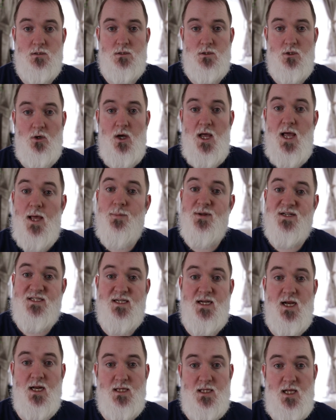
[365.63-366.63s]
So every
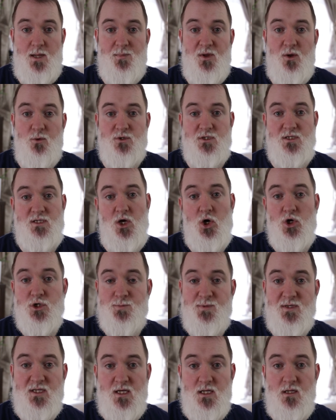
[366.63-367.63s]
single time he was in the
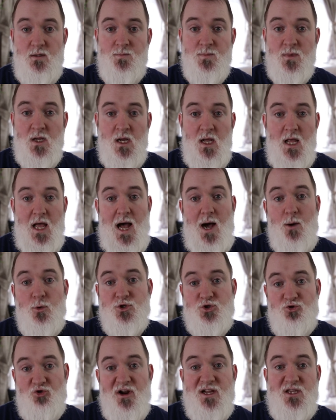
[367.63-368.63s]
hospital, I
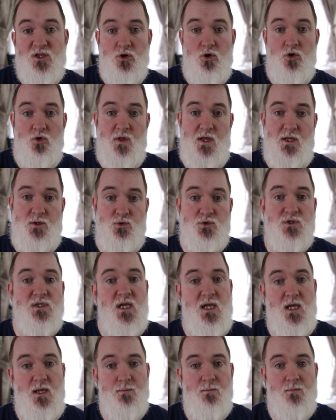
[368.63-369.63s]
was trying to go there to
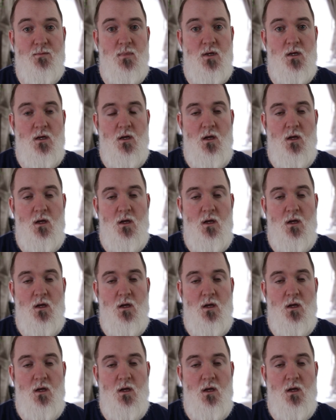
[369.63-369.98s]
see him.